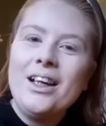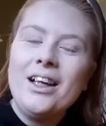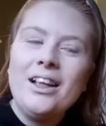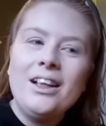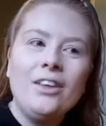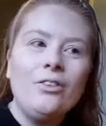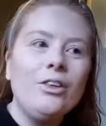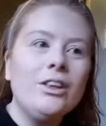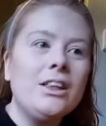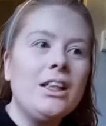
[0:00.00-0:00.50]

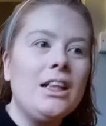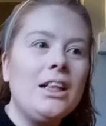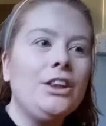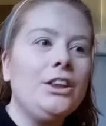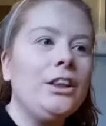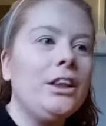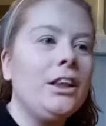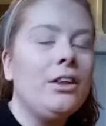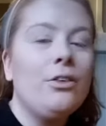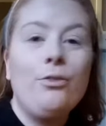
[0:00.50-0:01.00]
I wasn't
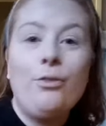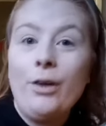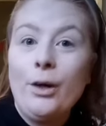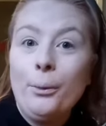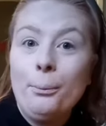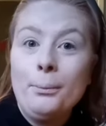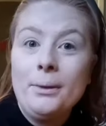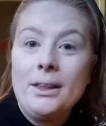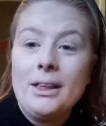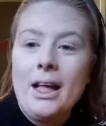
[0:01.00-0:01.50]
actually going to
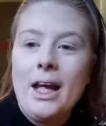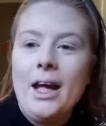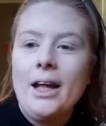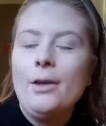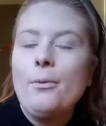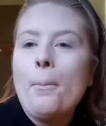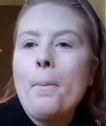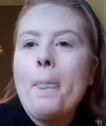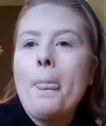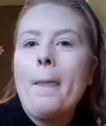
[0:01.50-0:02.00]
film
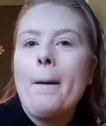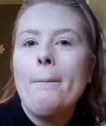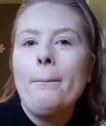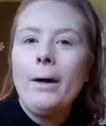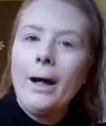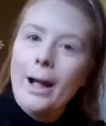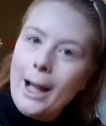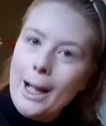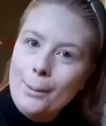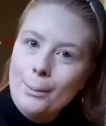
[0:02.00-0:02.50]
today,
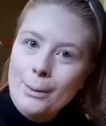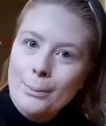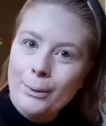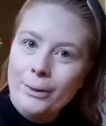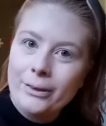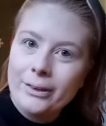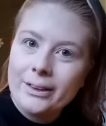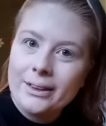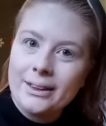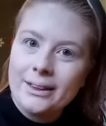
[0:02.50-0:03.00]
but happy
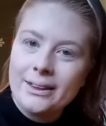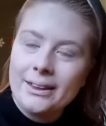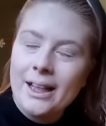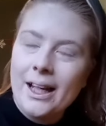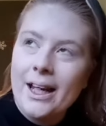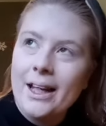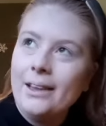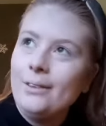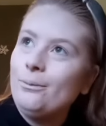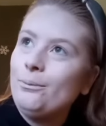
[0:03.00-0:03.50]
Boxing
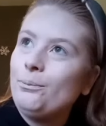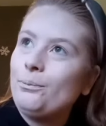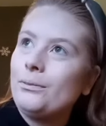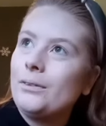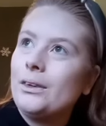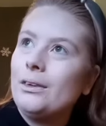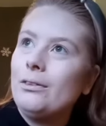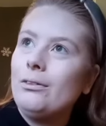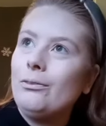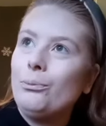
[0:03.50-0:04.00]
Day.
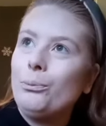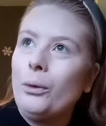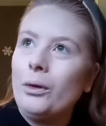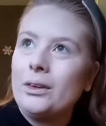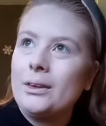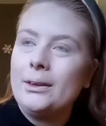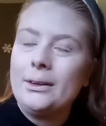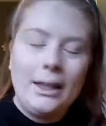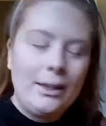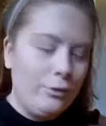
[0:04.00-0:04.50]

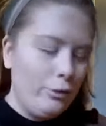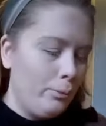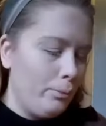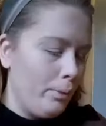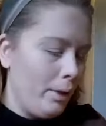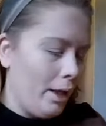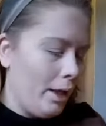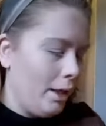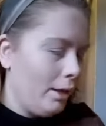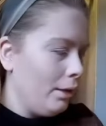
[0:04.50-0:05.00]
Boxing Day for
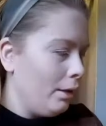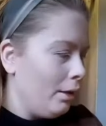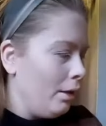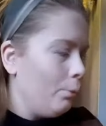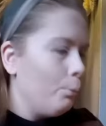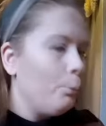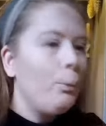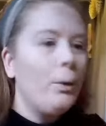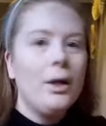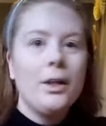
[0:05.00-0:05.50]
me.
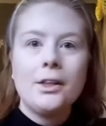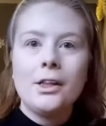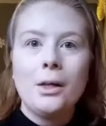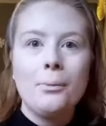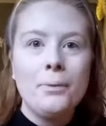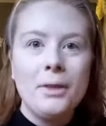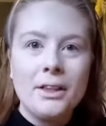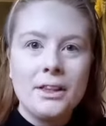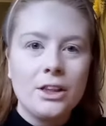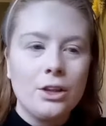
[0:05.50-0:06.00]
By the
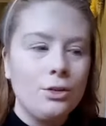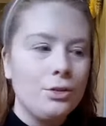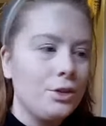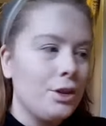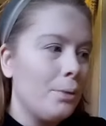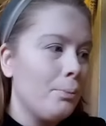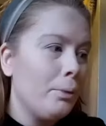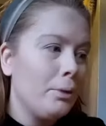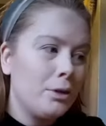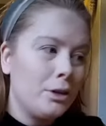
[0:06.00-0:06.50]
time this goes
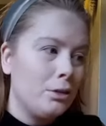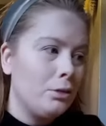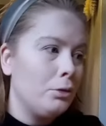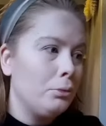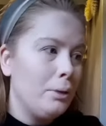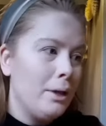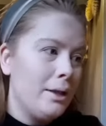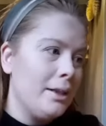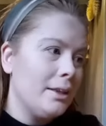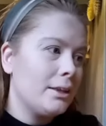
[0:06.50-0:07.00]
up, I don't know
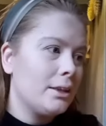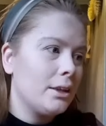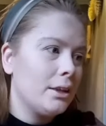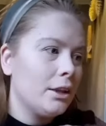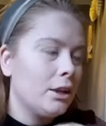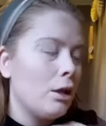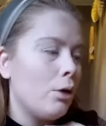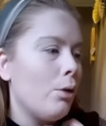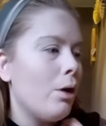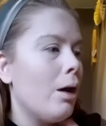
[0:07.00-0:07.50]
when it's going
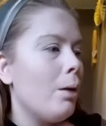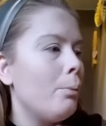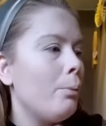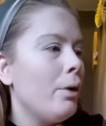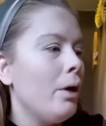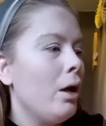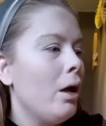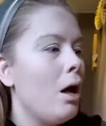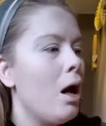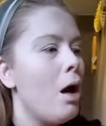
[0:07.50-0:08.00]
to go up.
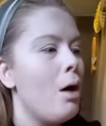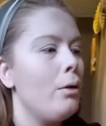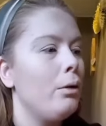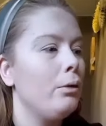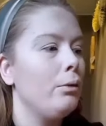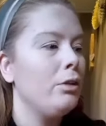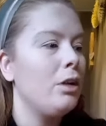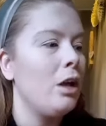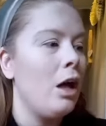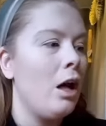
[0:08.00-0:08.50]

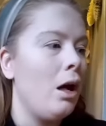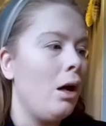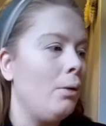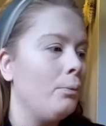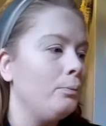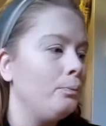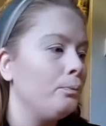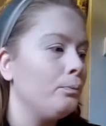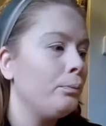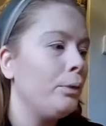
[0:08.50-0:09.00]

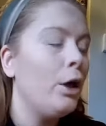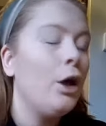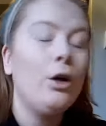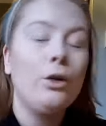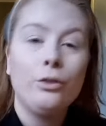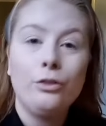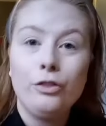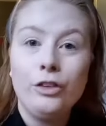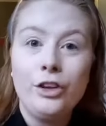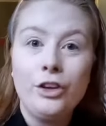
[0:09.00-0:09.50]
But
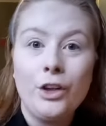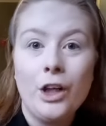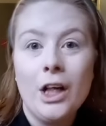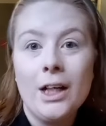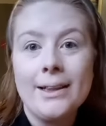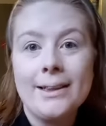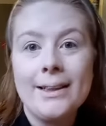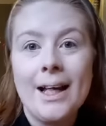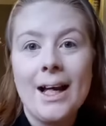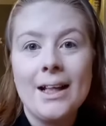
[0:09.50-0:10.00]
hopefully you
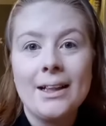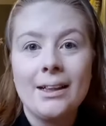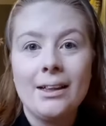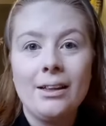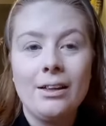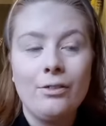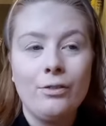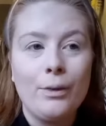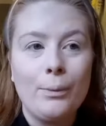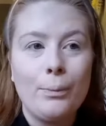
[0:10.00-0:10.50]
guys had a
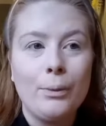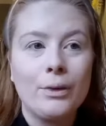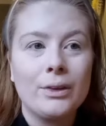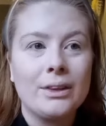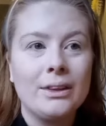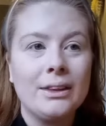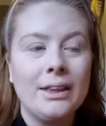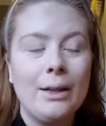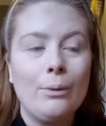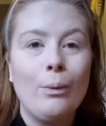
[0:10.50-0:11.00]
lovely
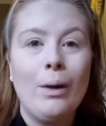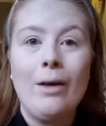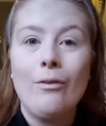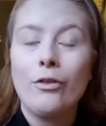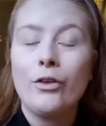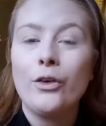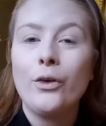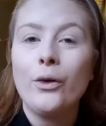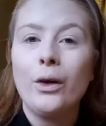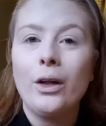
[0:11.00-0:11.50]
Boxing Day,
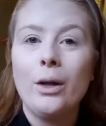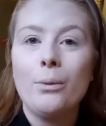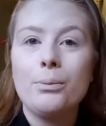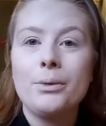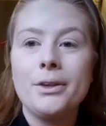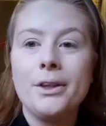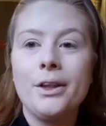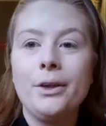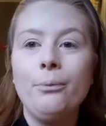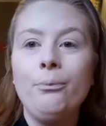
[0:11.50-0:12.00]
whatever you got up
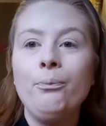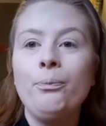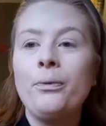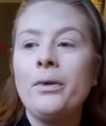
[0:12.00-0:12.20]
to.